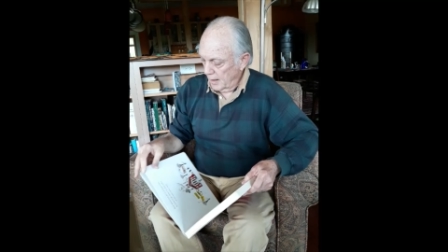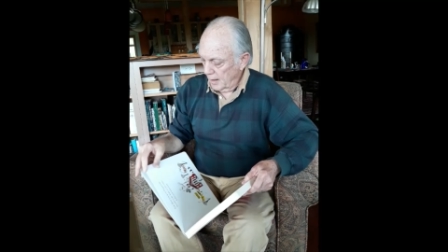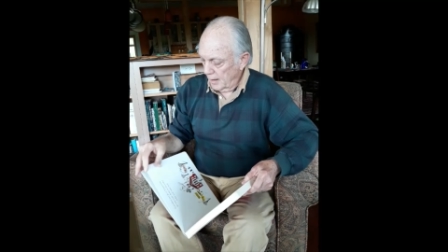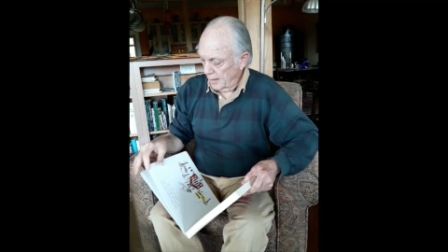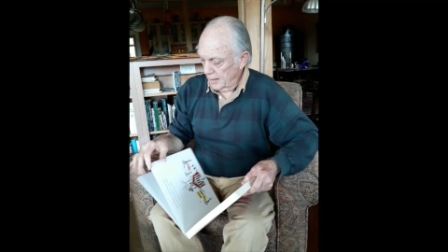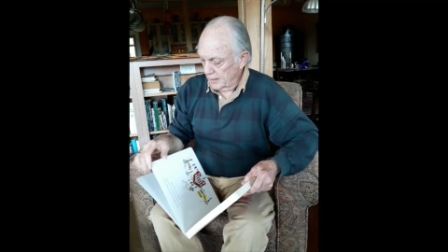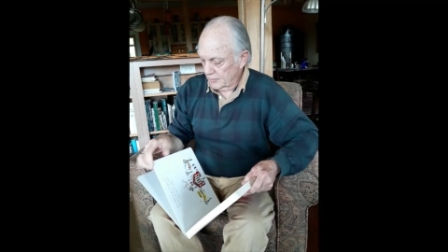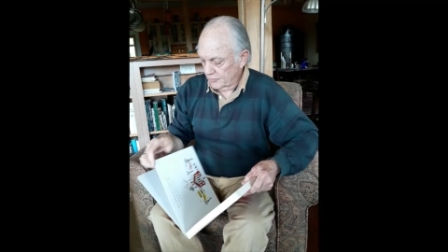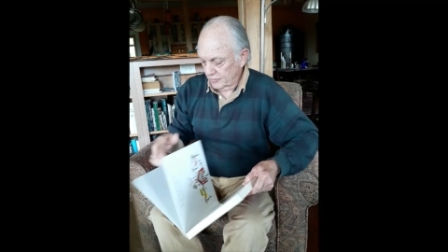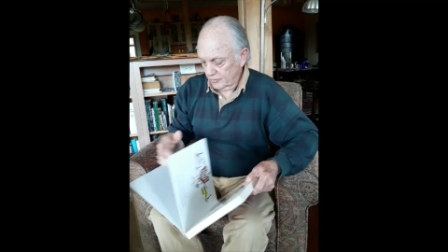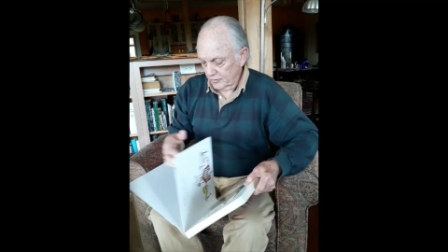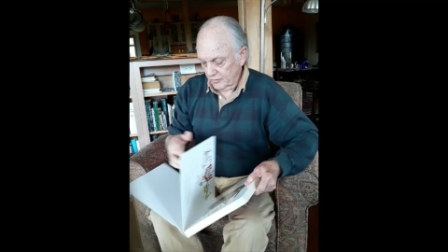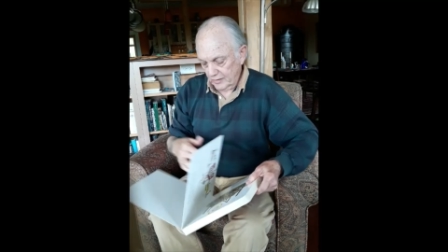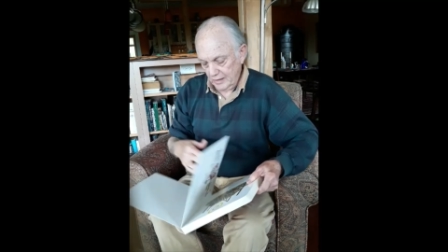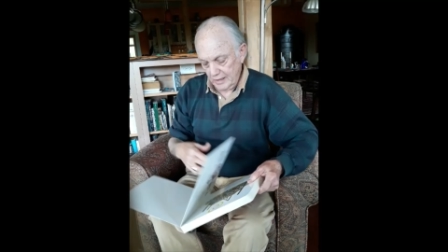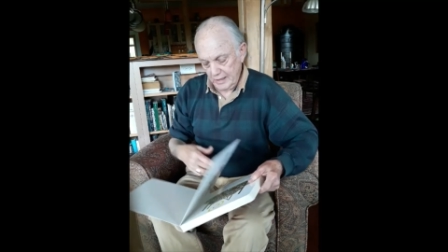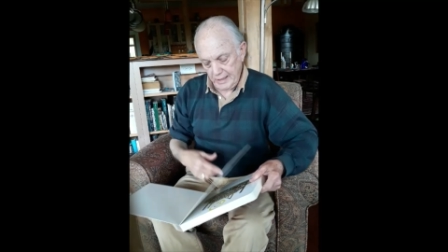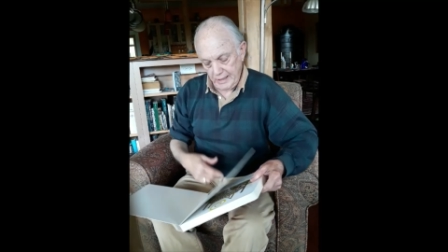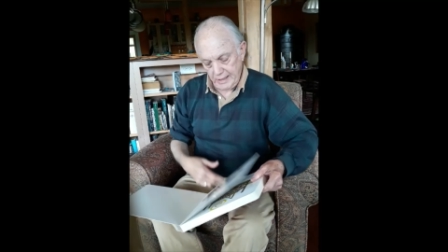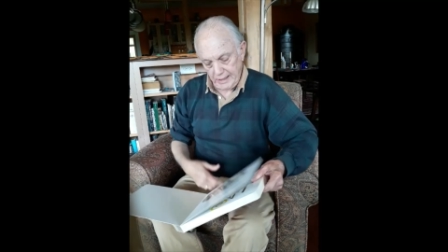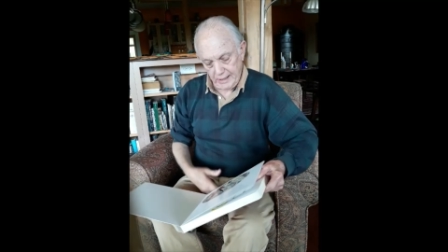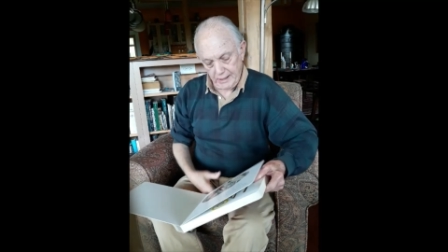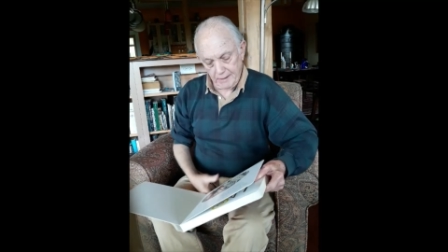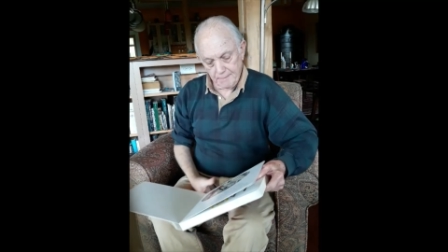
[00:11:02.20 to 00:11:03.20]
Let's
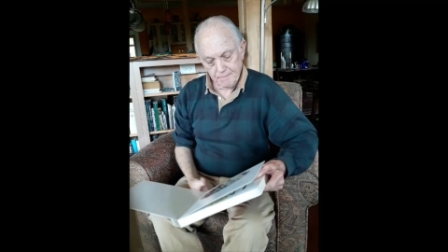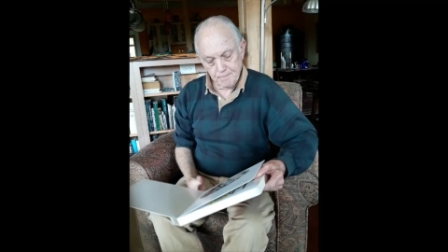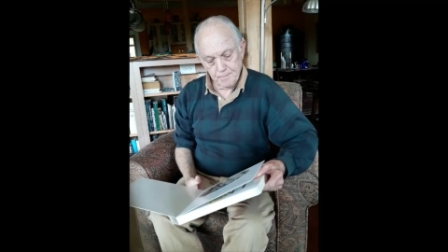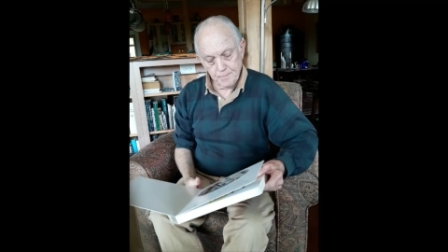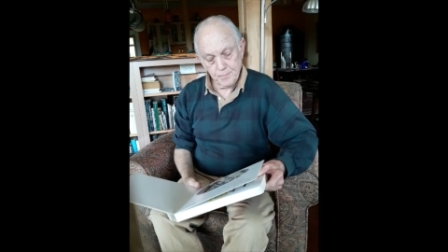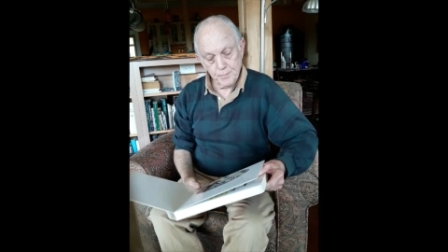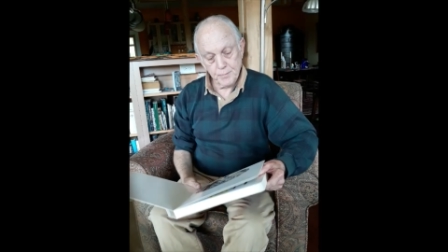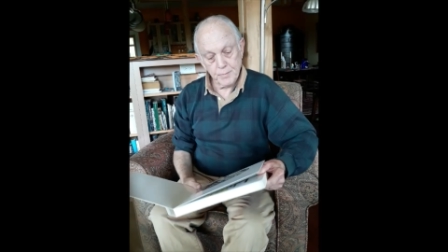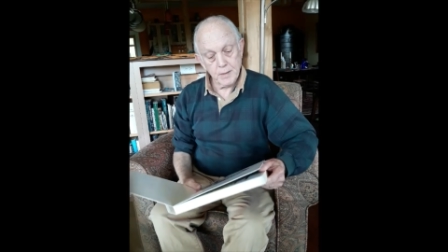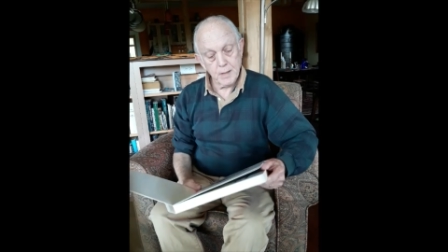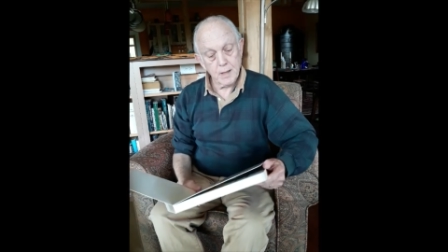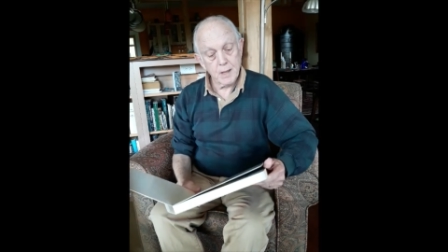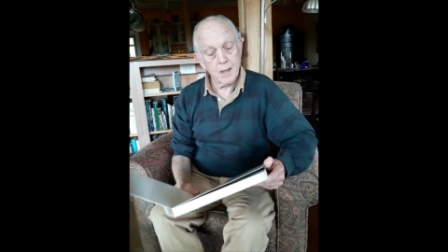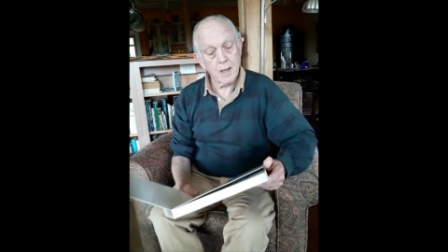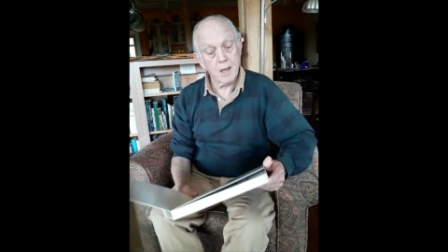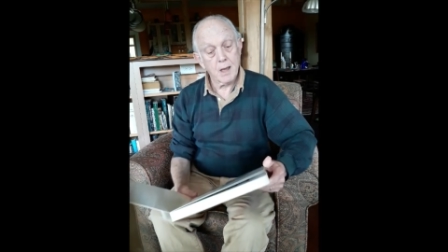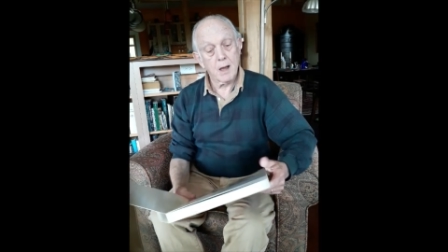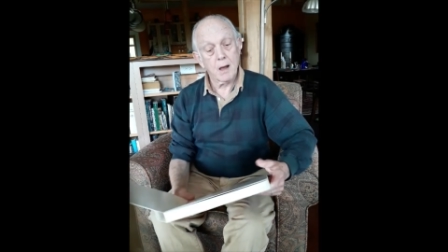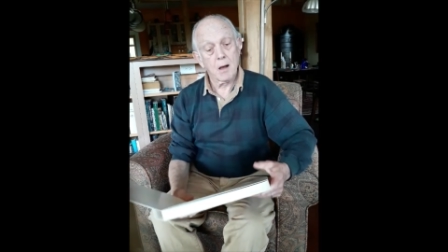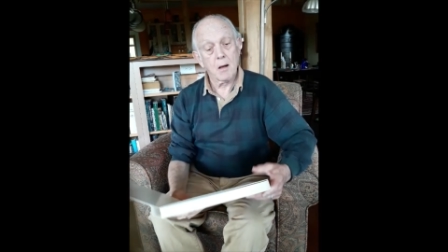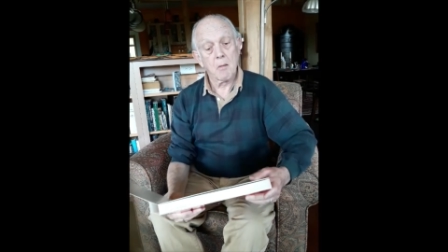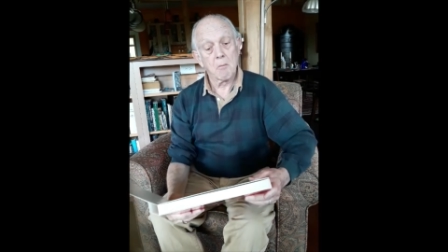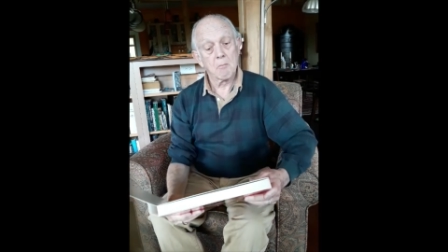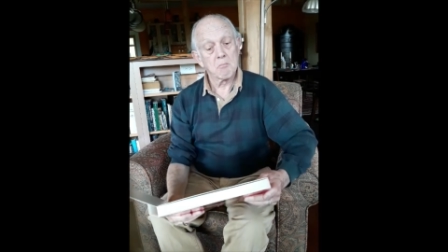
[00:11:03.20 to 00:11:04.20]
see.
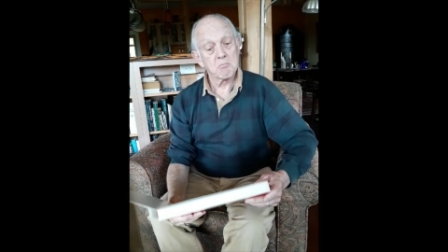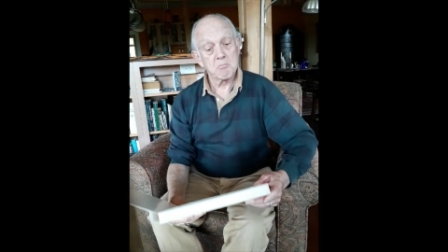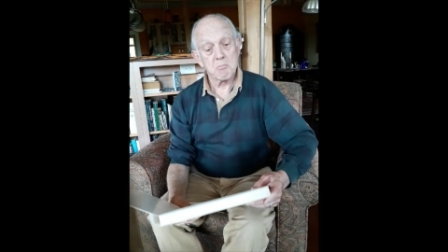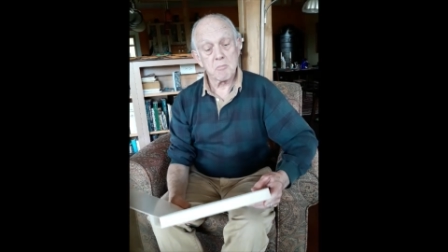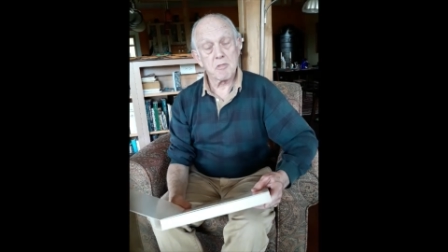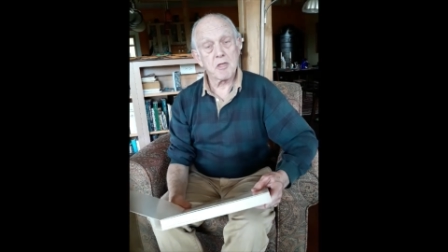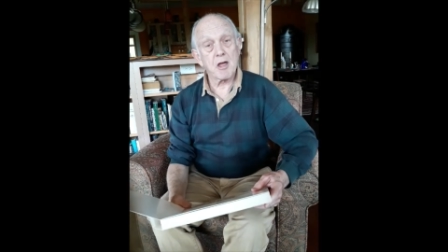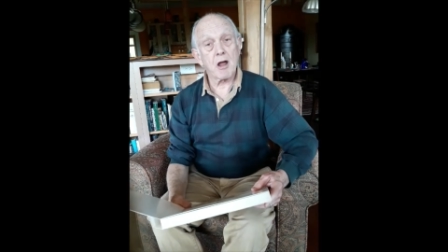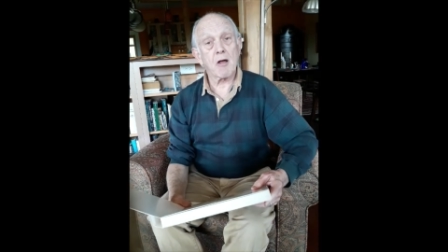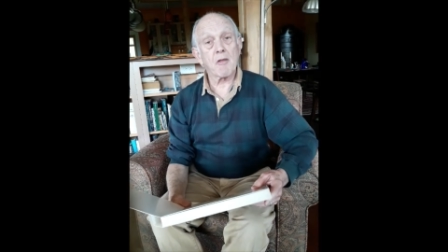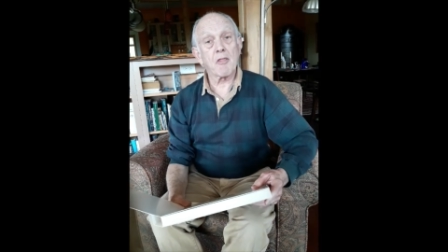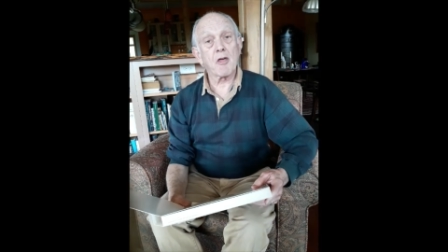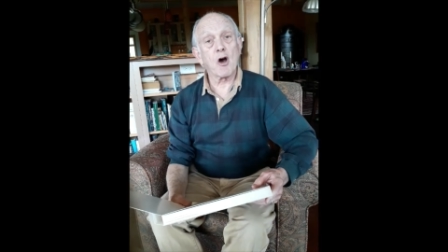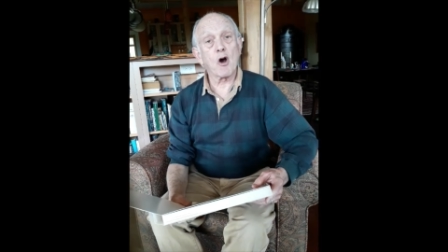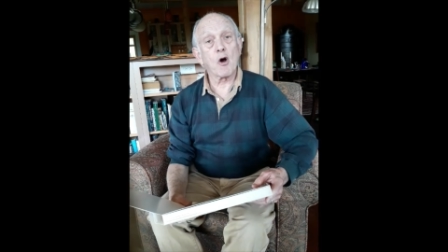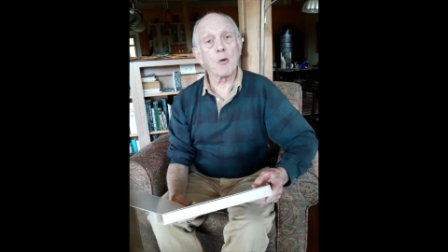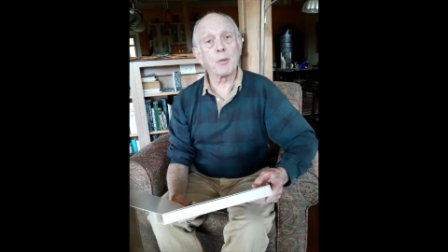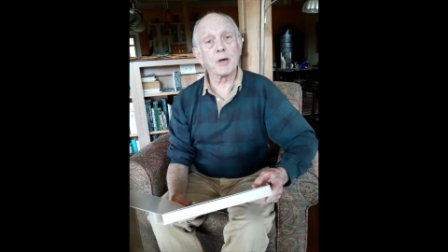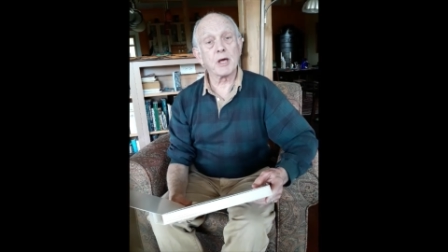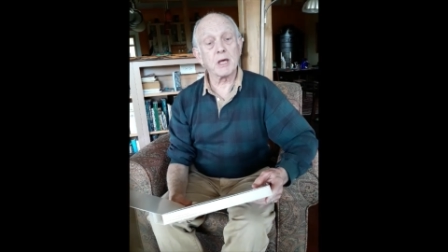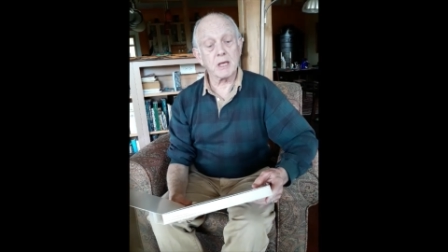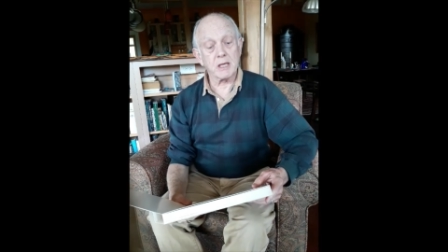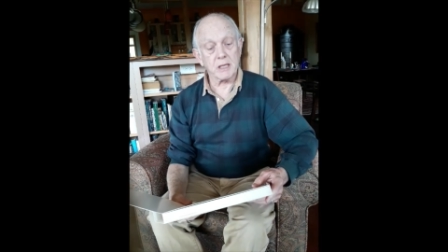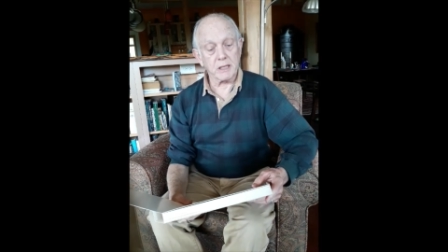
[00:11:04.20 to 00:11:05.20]
There they'll
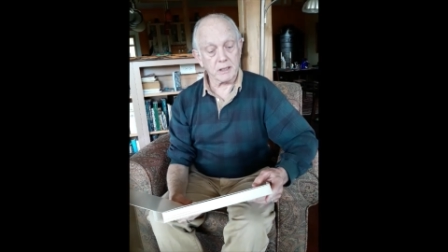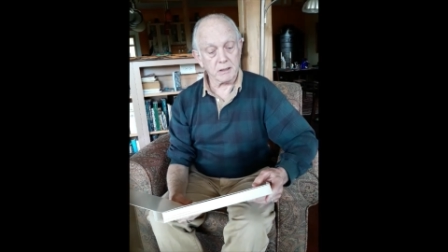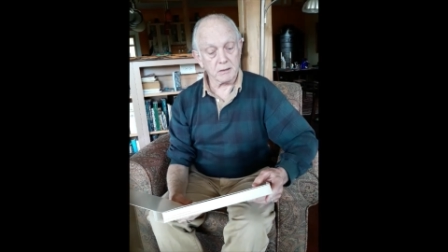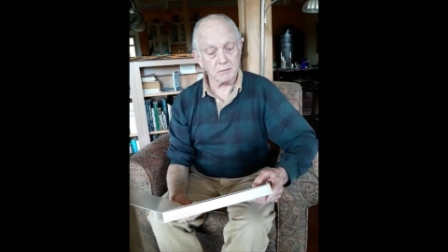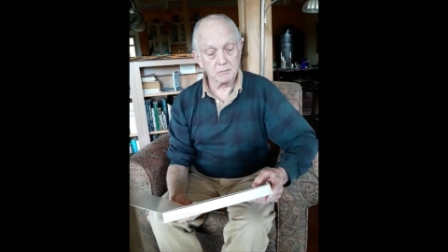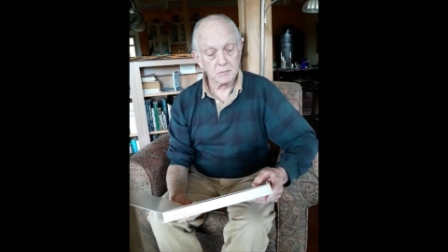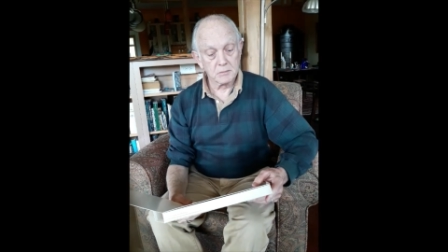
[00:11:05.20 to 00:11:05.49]
be